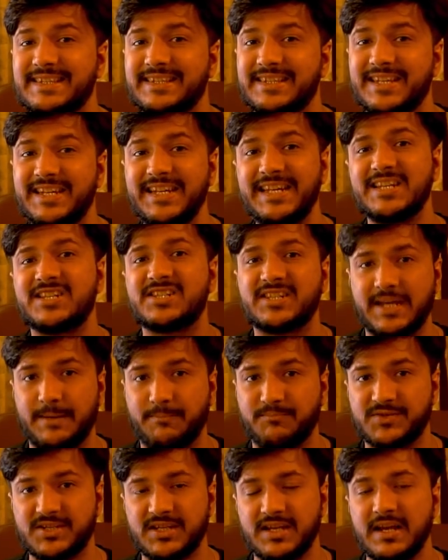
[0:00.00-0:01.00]
3
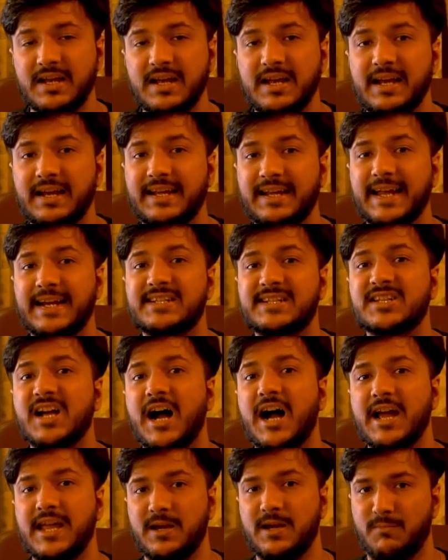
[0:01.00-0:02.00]
steps gets
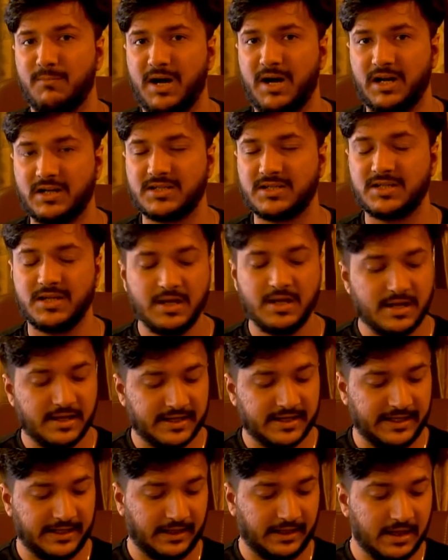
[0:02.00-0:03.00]
higher marks,
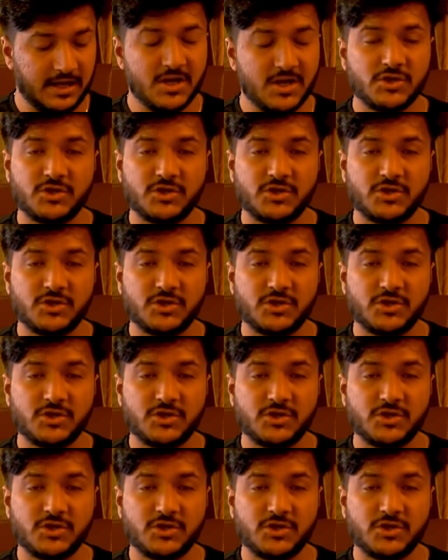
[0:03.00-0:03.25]
right?